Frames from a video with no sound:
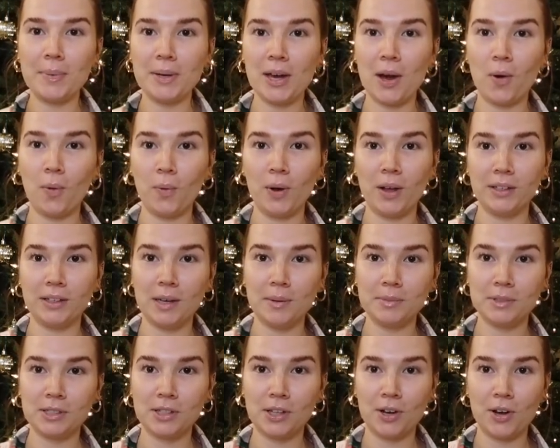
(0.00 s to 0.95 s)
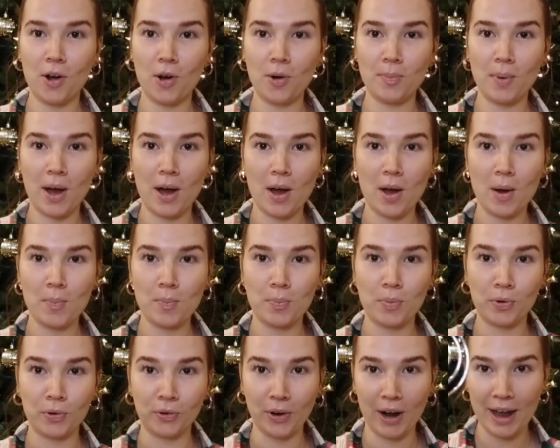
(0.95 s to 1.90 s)
me a Williams Sonoma
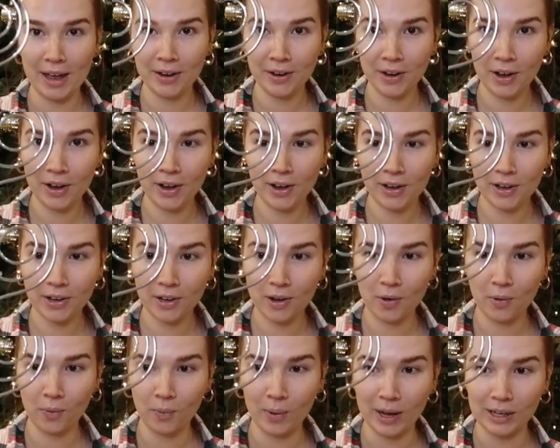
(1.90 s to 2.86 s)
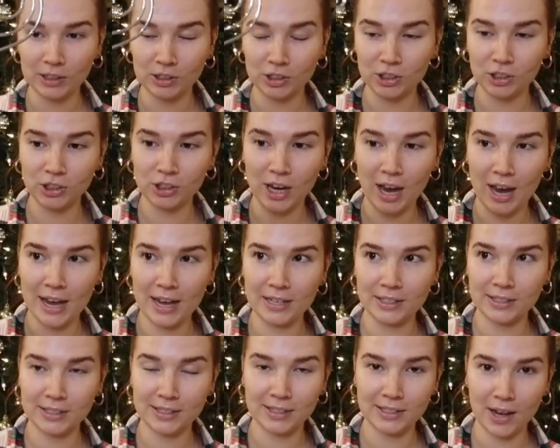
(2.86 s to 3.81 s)
bread hook, which
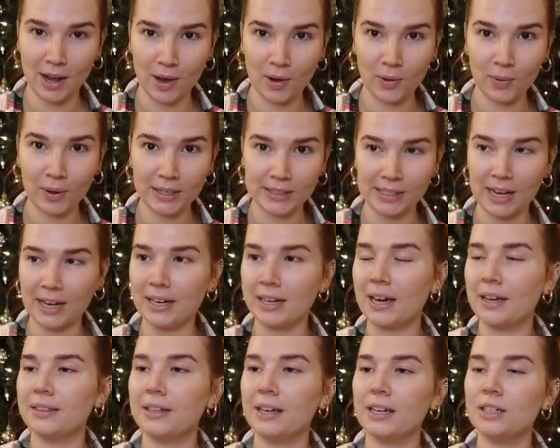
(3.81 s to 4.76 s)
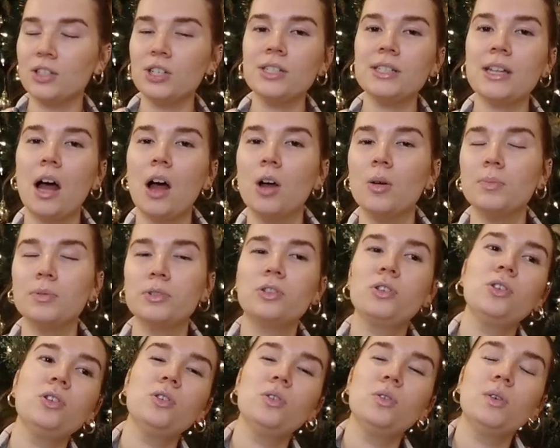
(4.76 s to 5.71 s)
is so exciting. I think it just
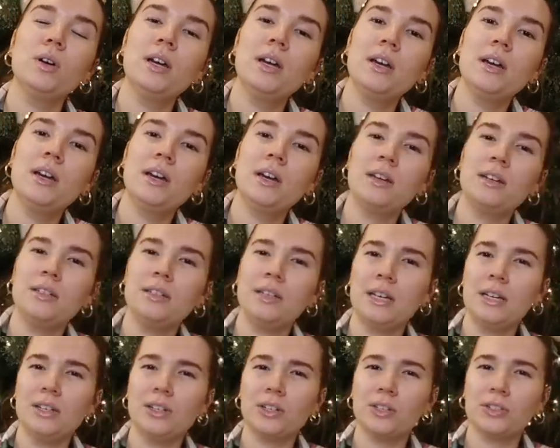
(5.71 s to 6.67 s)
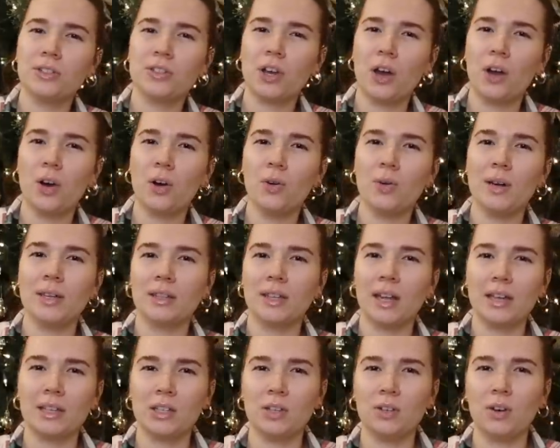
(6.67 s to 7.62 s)
helps to knead your dough and
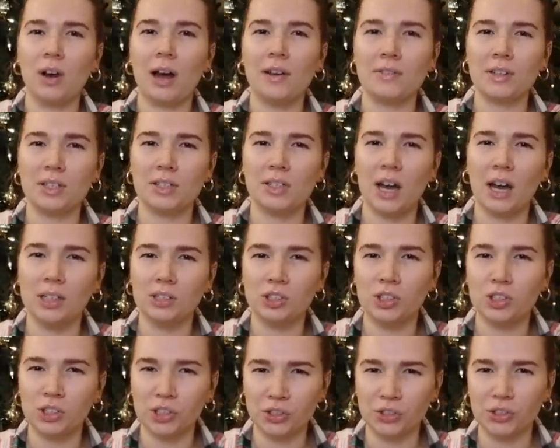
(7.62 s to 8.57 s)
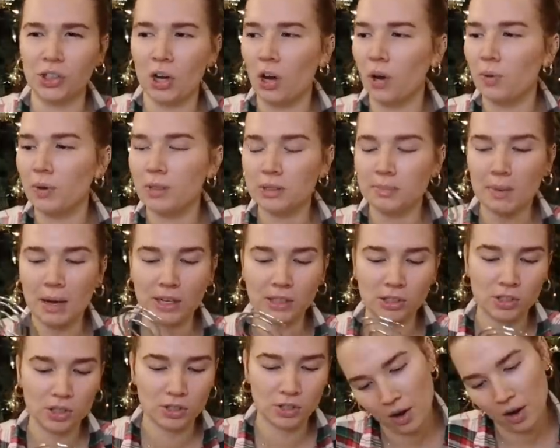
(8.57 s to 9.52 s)
like you don't have to touch your dough as
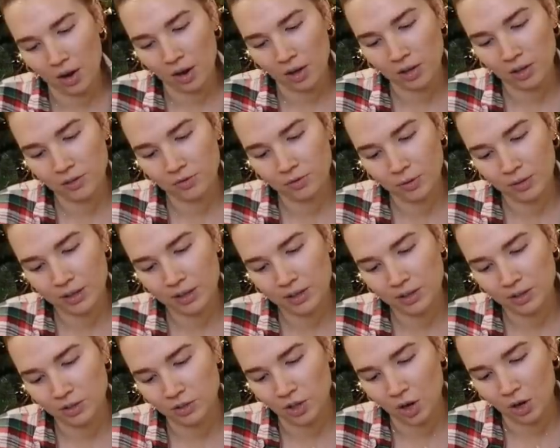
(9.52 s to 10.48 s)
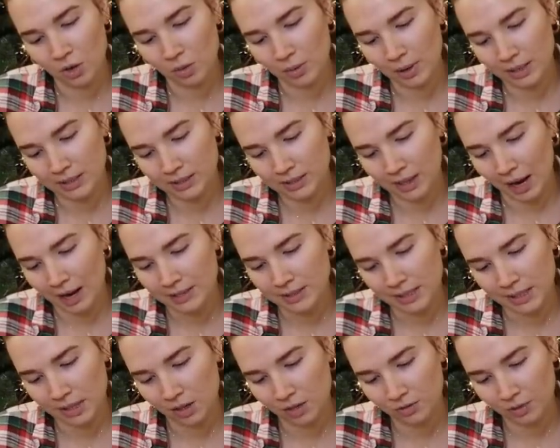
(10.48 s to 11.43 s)
much. Olive wood dough whisk,
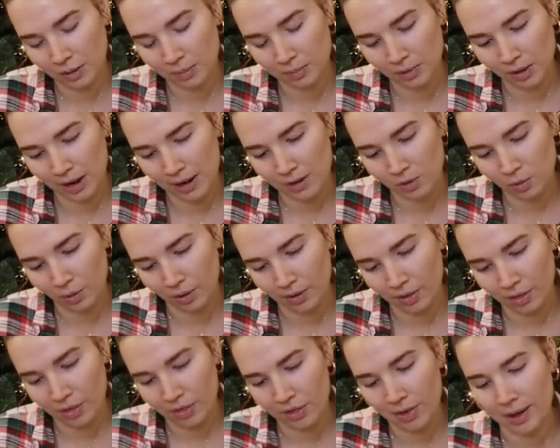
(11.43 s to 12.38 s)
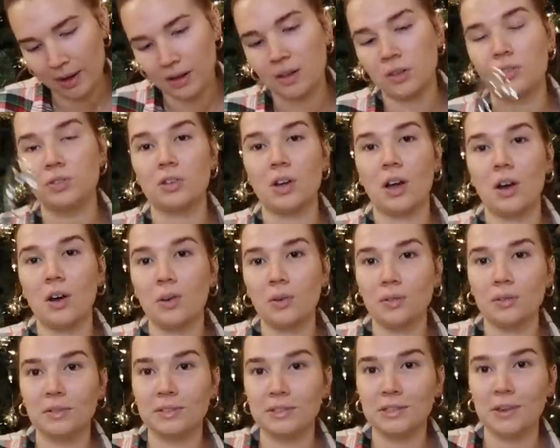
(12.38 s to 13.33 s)
ideal for bread or thick dough.
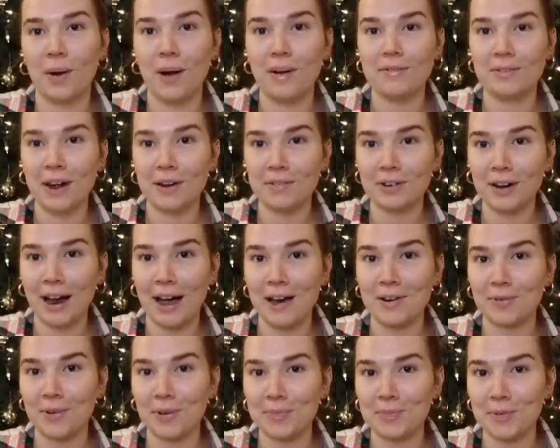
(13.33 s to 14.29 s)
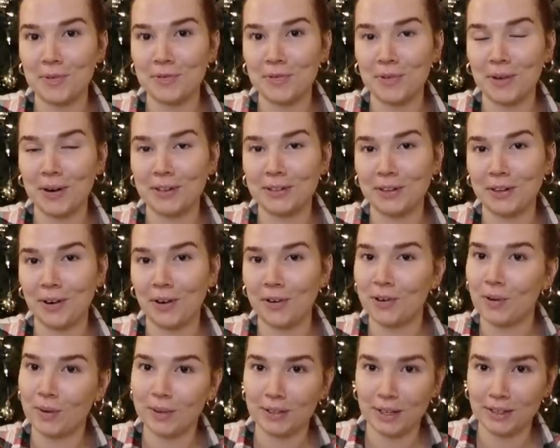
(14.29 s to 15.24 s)
So I've never had one before, and y'all
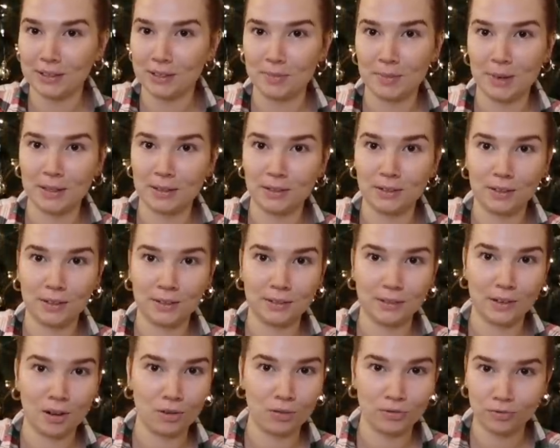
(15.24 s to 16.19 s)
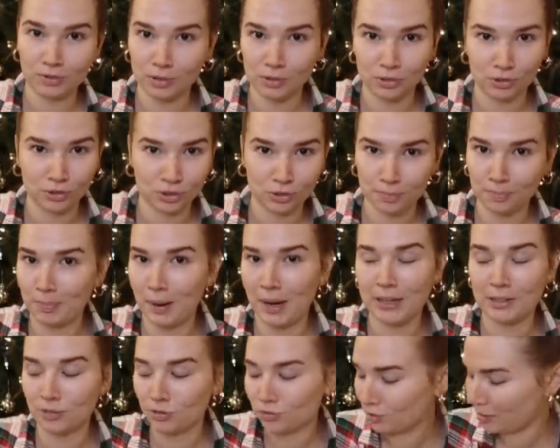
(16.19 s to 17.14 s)
know I like to make a good loaf or just
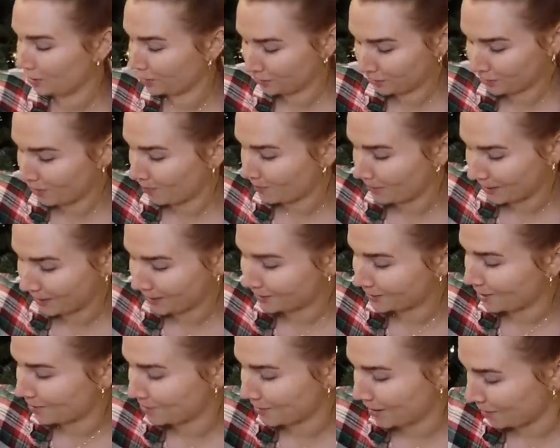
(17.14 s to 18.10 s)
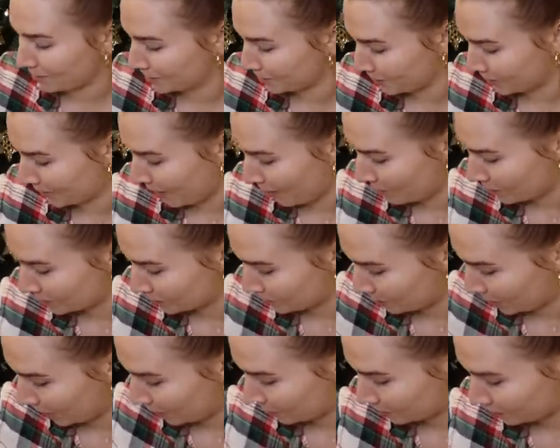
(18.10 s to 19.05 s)
pastry or something sometimes, so that was
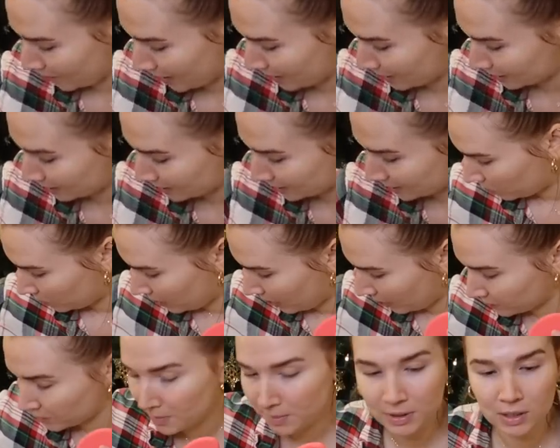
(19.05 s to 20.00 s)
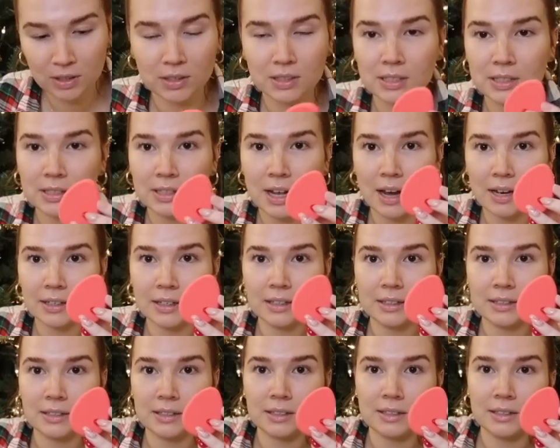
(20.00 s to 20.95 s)
perfect. We have some little
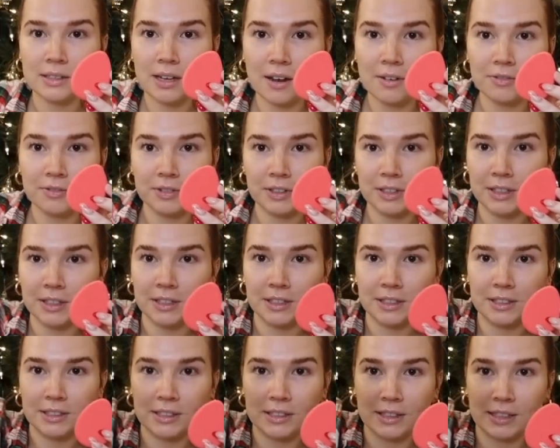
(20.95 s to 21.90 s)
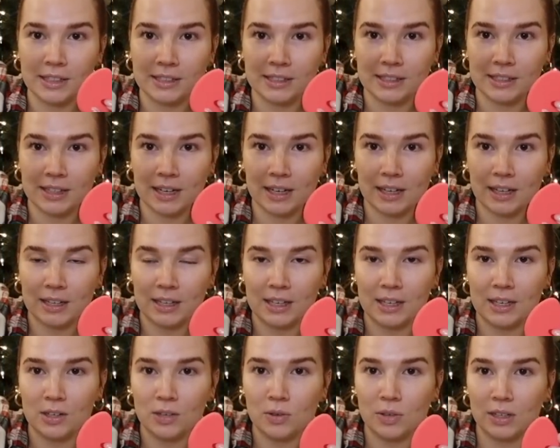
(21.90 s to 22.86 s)
stocking stuffers. This is a
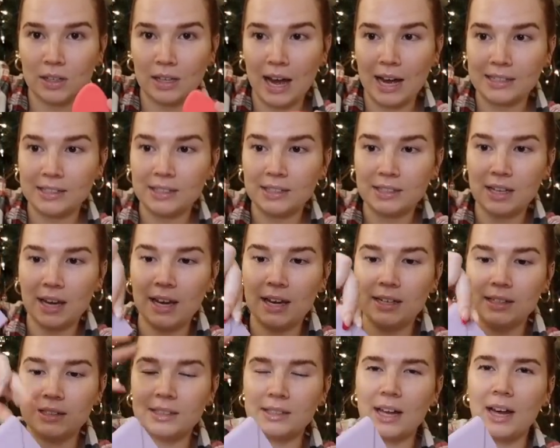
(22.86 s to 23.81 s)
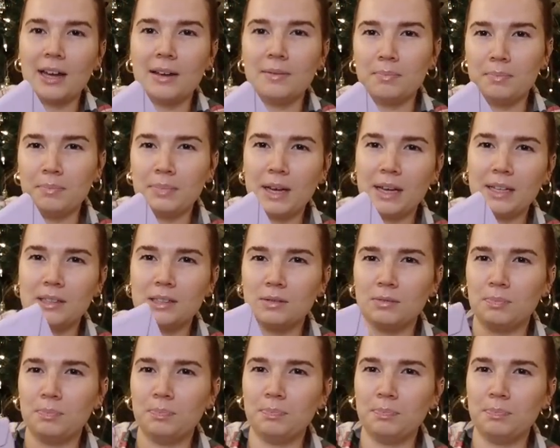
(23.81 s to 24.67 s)
cute glasses case that gets